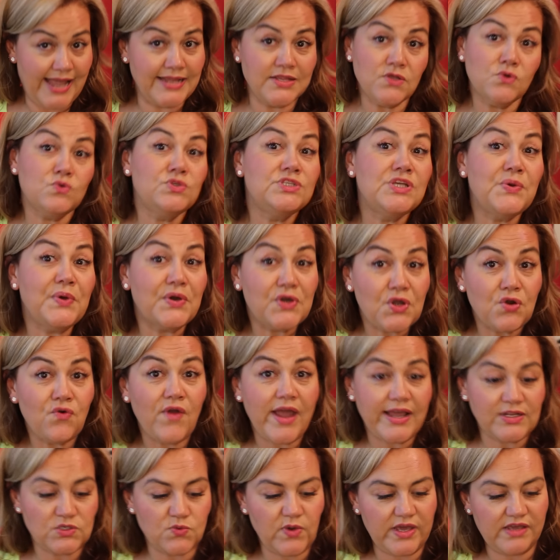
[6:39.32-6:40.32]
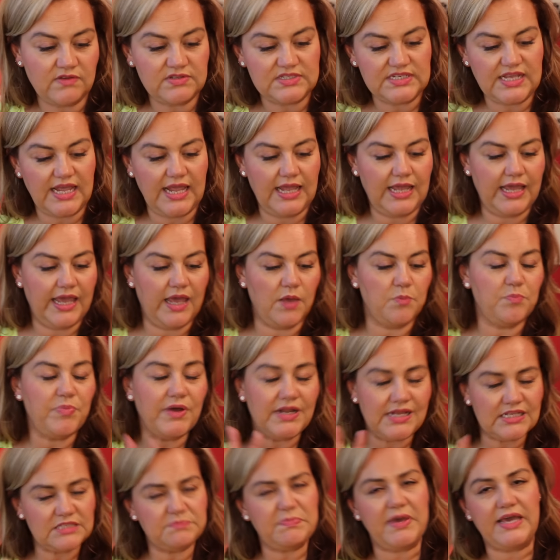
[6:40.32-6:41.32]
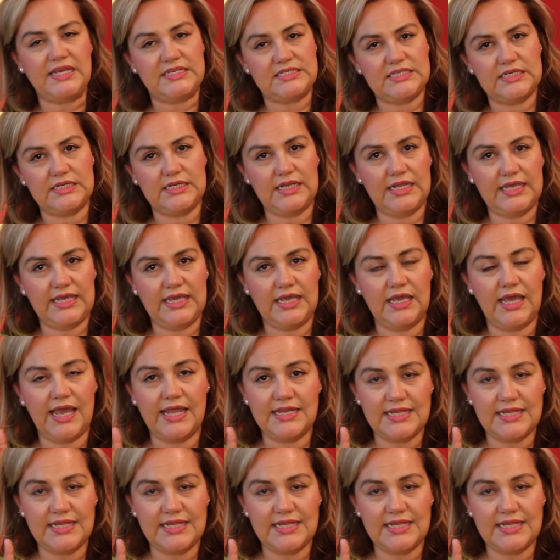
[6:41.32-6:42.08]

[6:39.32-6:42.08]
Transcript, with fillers: and also a correct way of saying it, but it's basically,